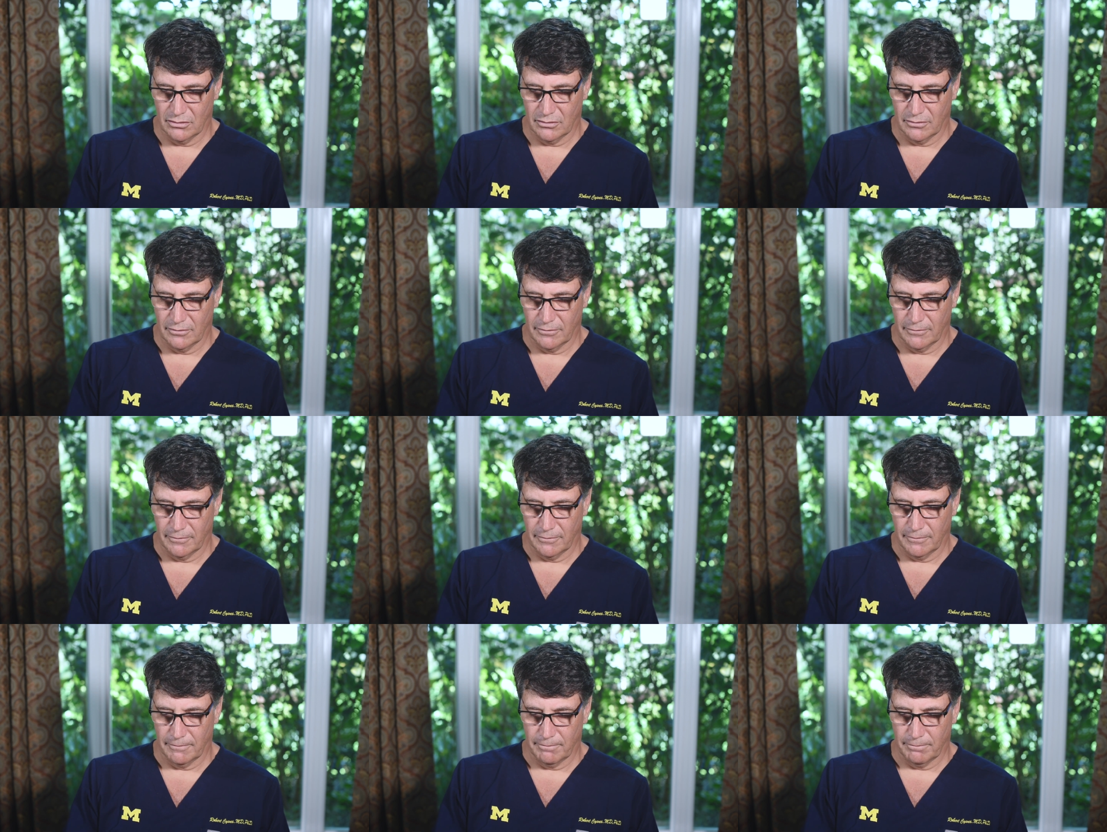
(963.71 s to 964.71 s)

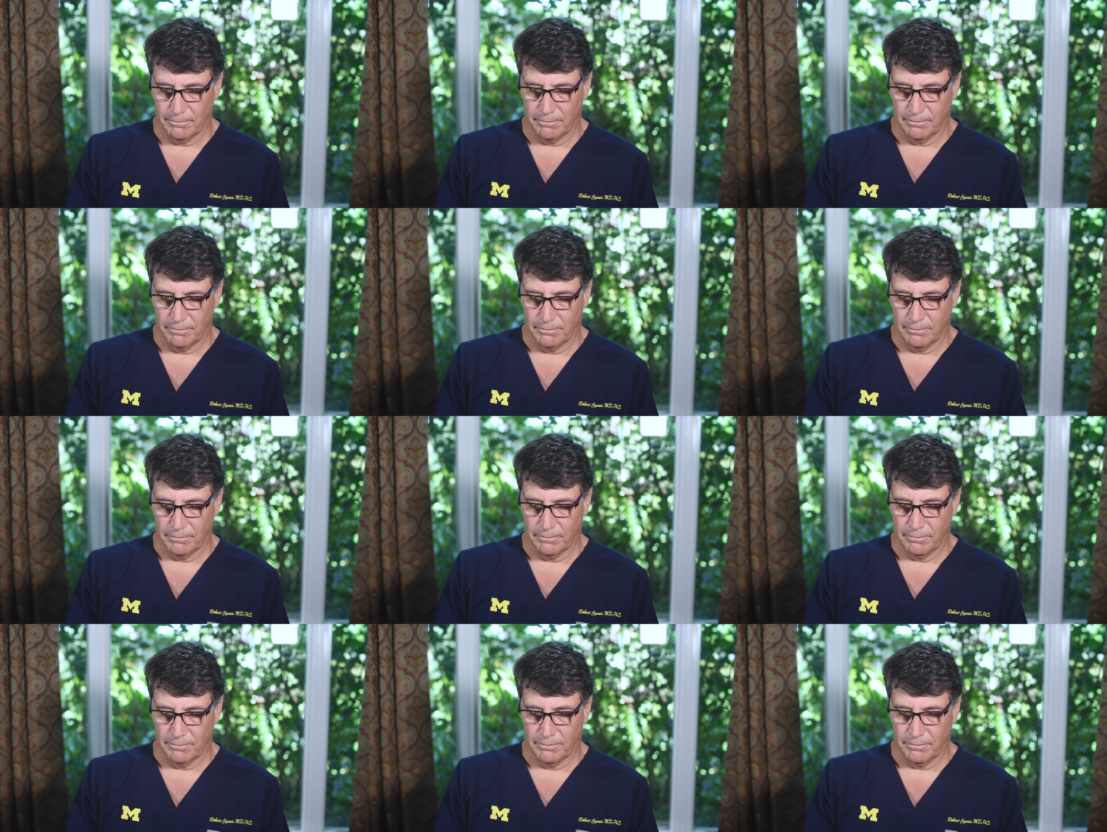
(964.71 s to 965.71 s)

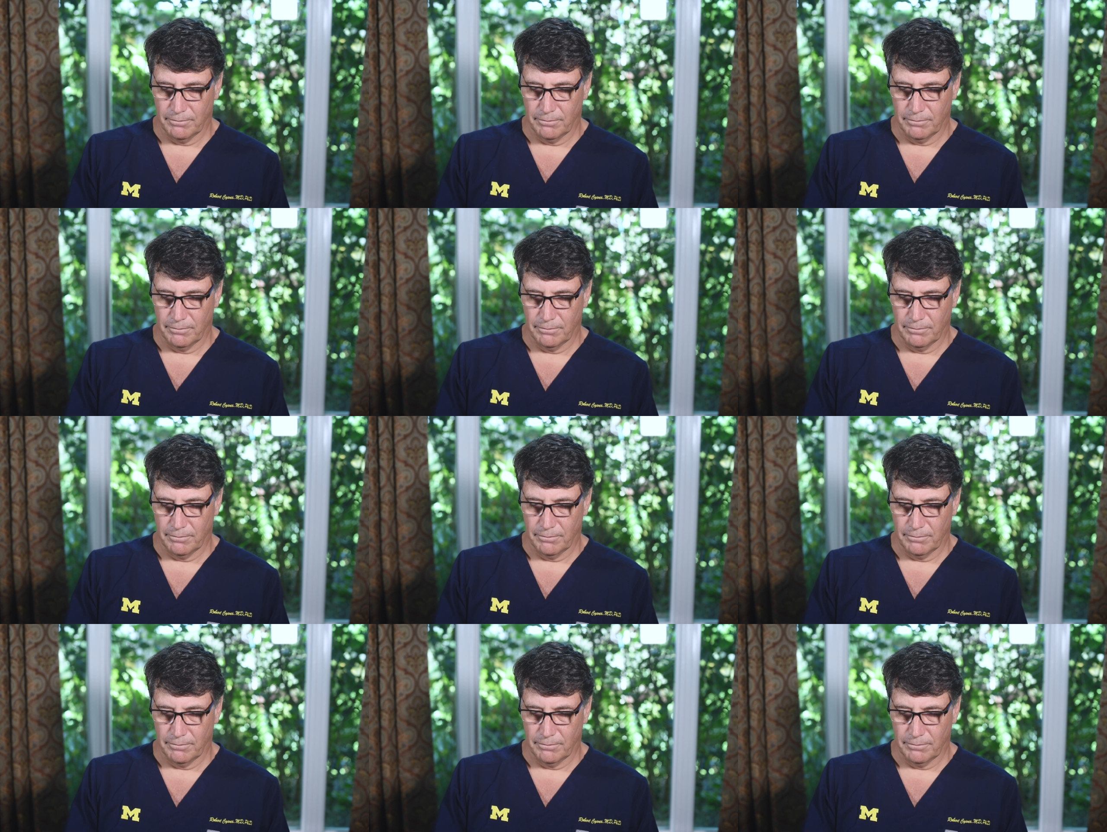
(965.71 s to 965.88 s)
[no speech]